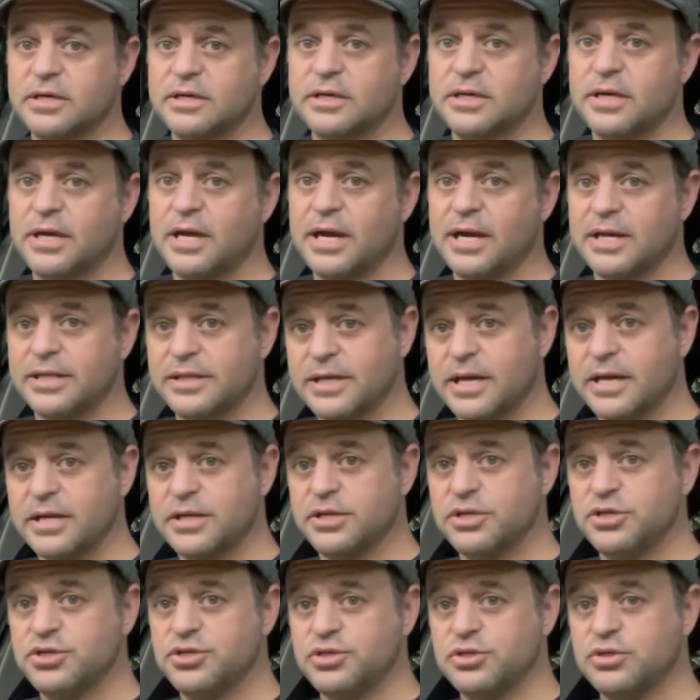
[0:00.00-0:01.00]
had that
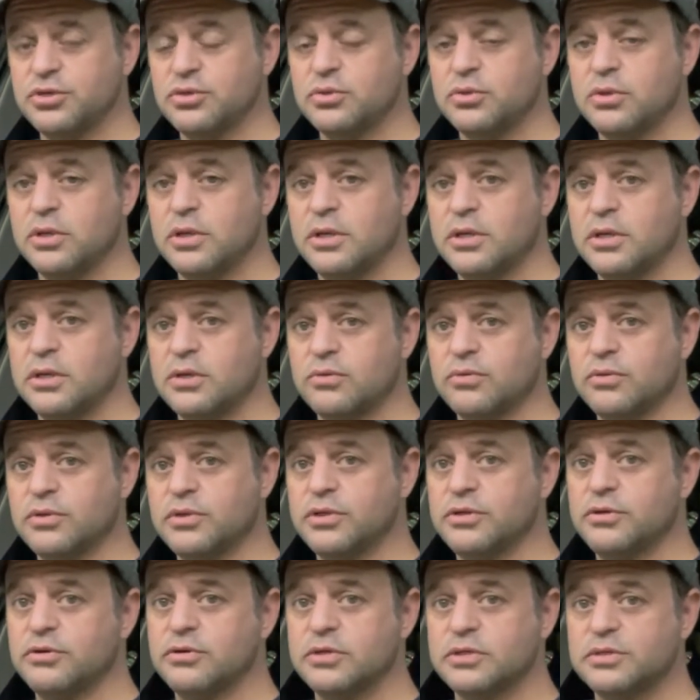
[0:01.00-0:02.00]
issue with
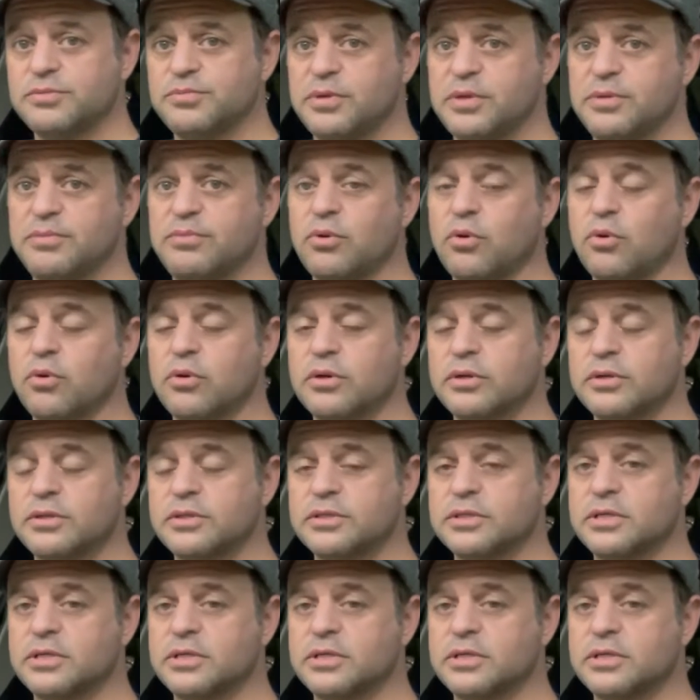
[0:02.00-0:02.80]
the USB port